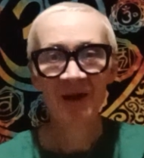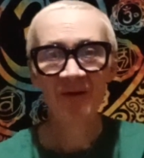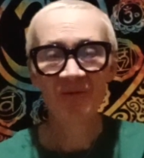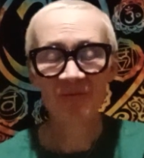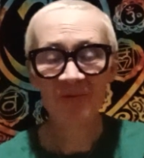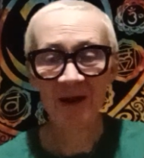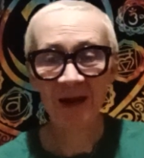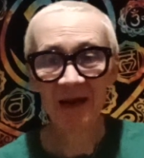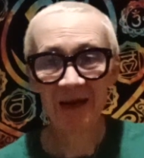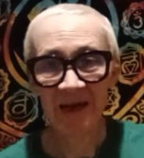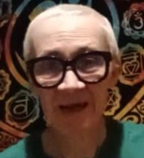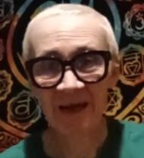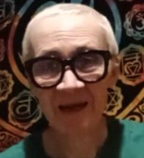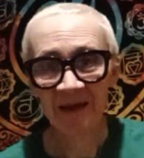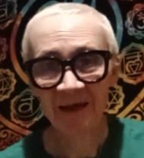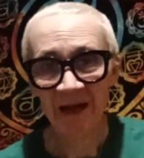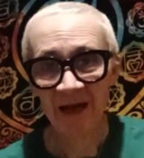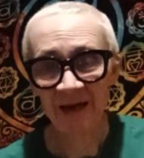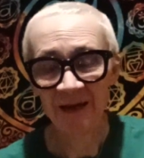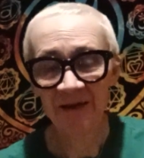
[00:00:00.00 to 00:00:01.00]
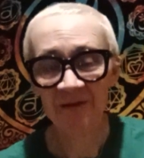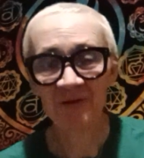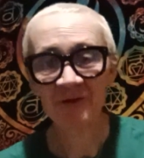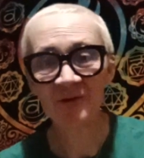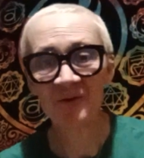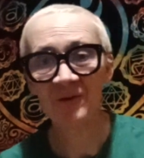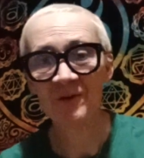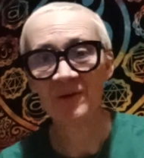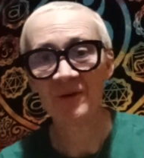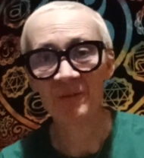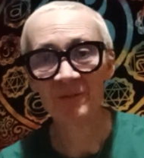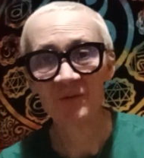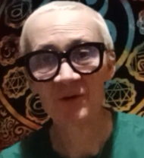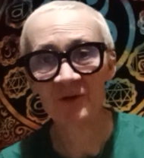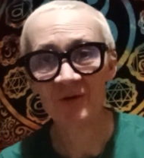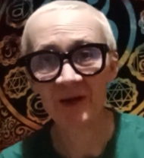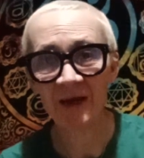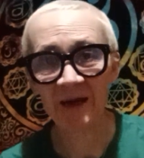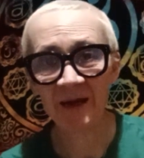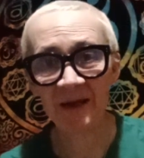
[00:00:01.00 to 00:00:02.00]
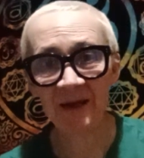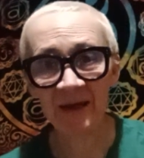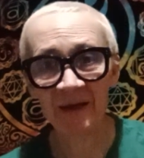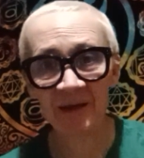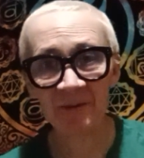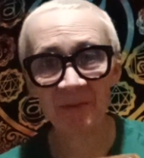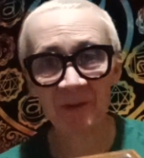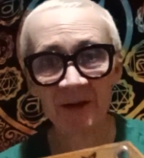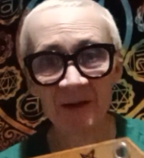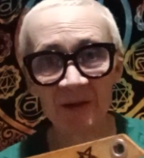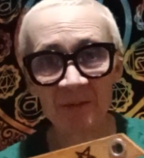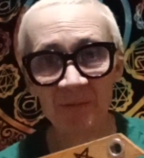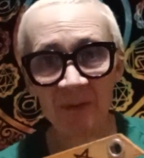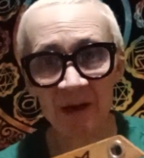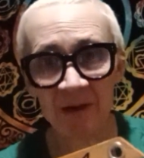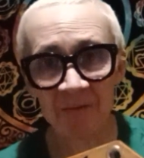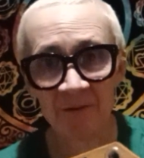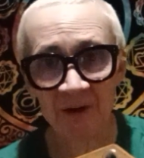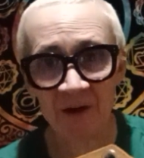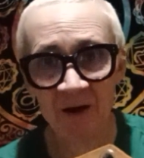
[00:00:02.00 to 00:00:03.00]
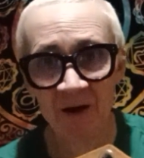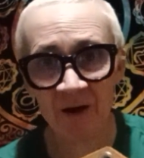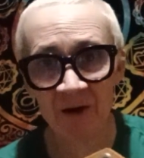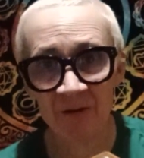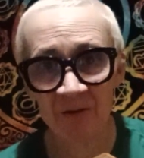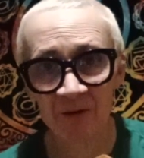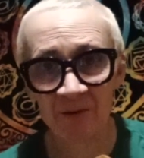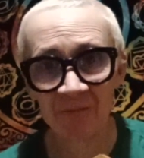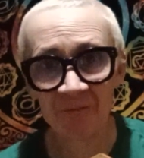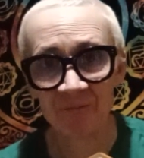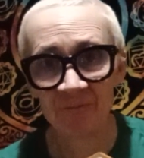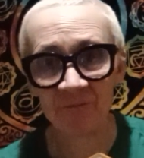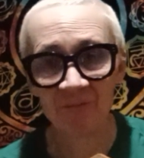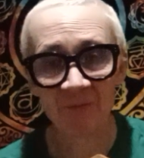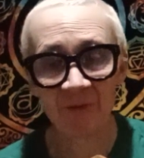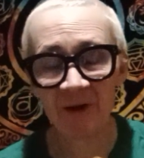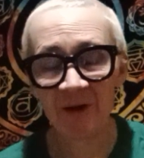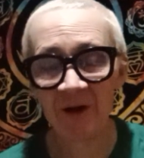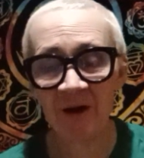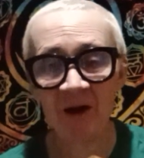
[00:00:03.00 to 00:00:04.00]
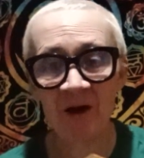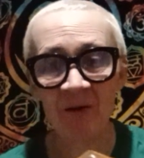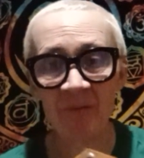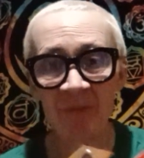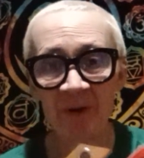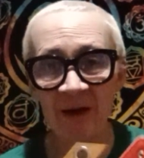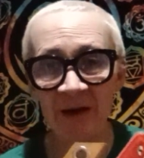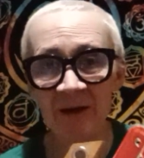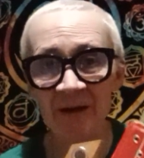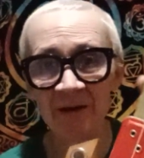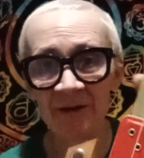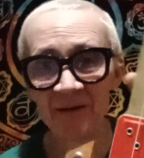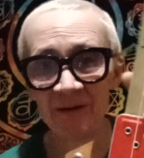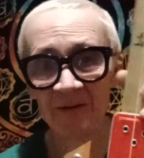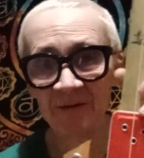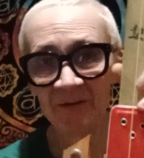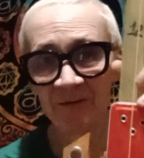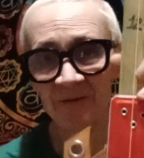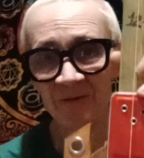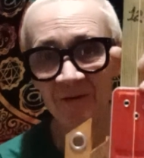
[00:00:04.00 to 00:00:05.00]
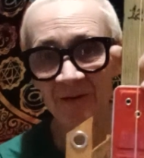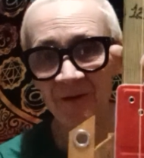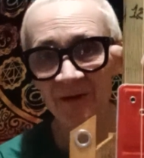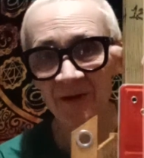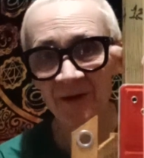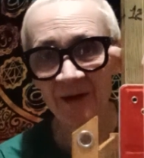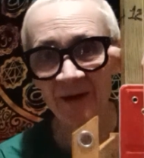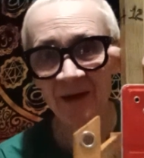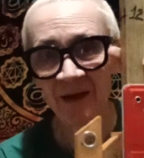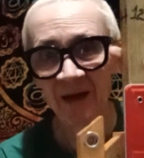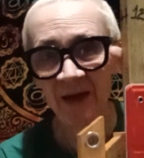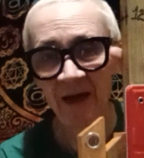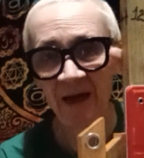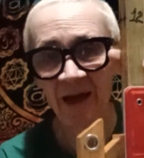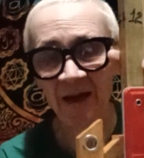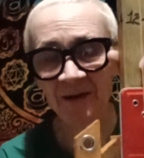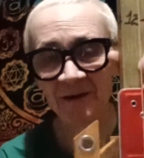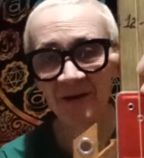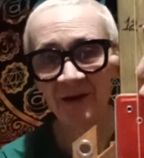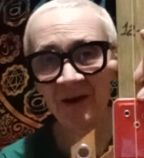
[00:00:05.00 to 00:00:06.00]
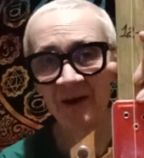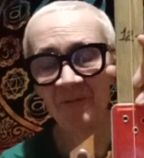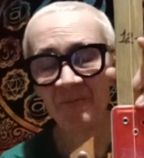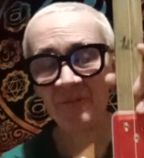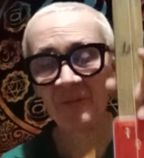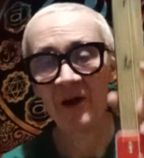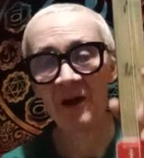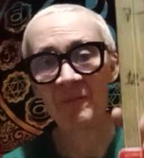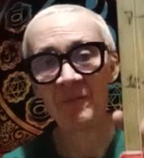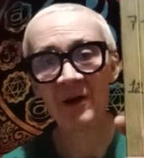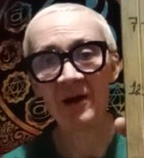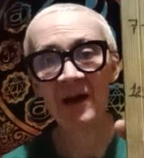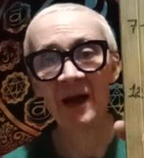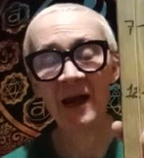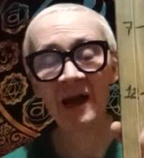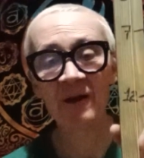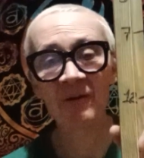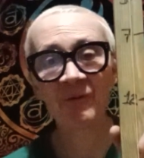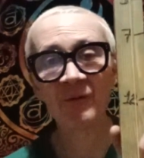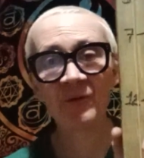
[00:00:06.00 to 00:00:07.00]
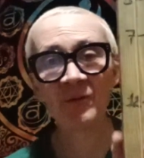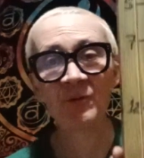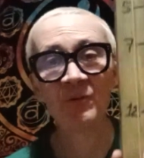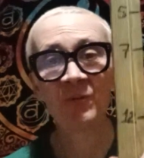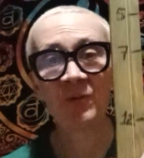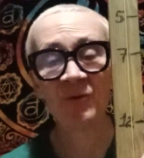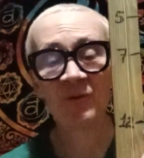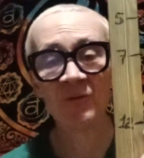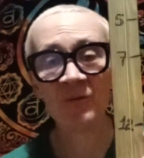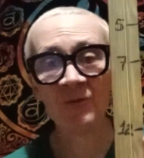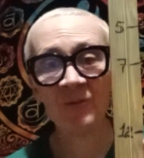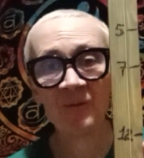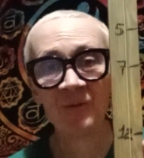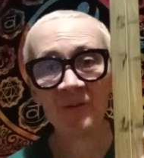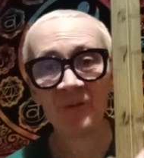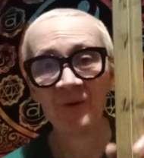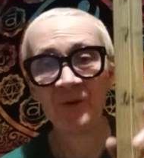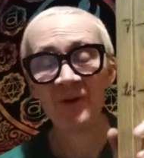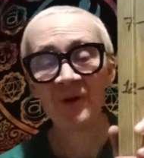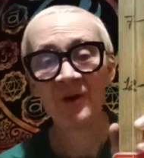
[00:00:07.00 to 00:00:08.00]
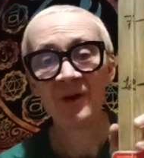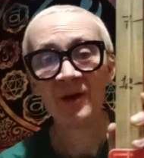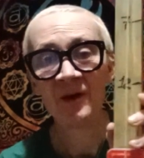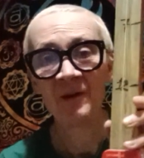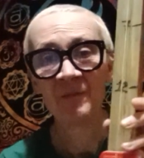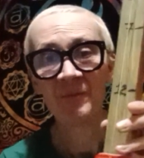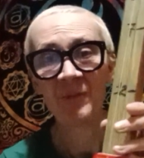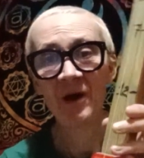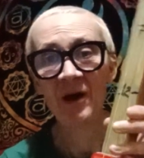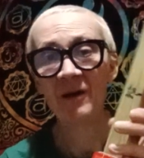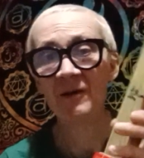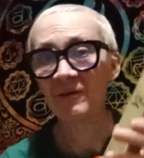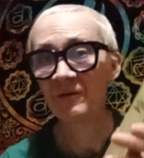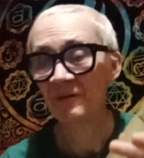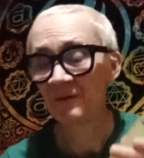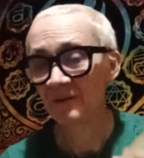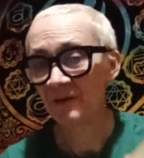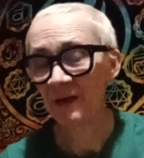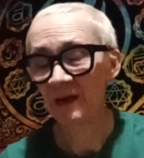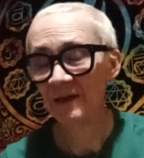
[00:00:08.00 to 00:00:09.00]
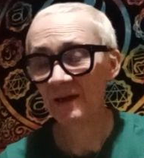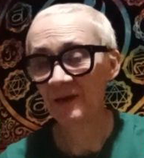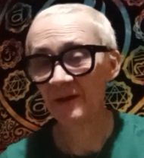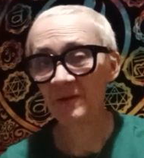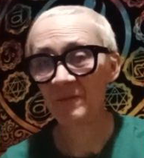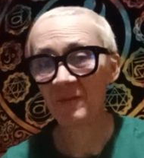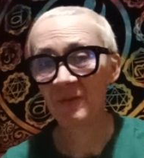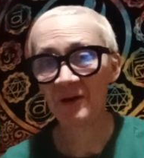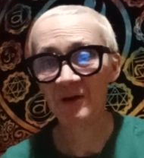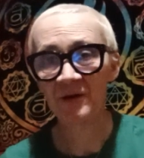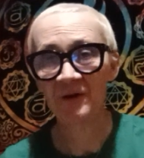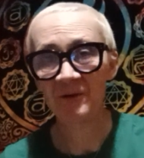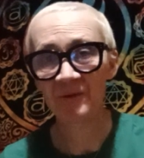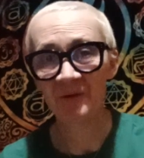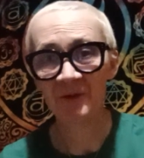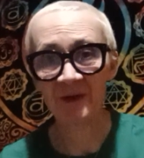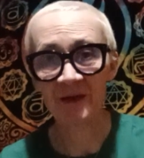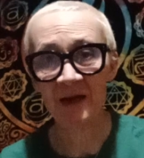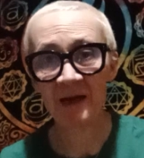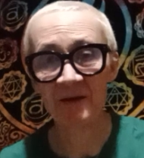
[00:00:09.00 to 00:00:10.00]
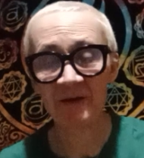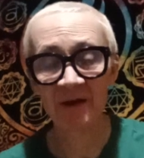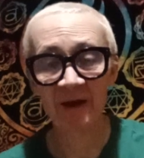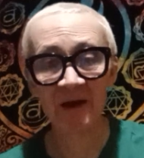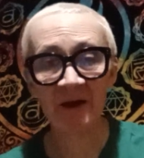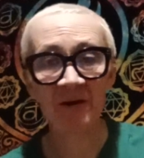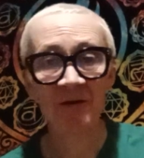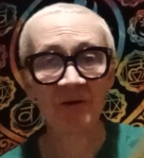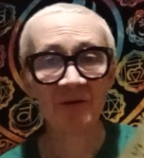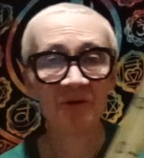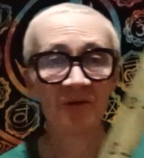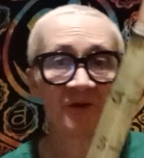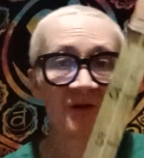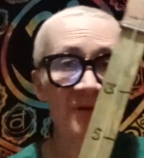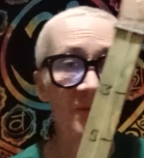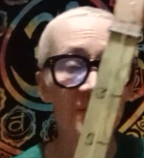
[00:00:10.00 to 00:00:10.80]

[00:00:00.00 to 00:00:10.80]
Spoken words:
Really, and in truth, I'm treating this one as a bit of an art piece, and I might hang her on the wall, but that doesn't mean she'll stay there. She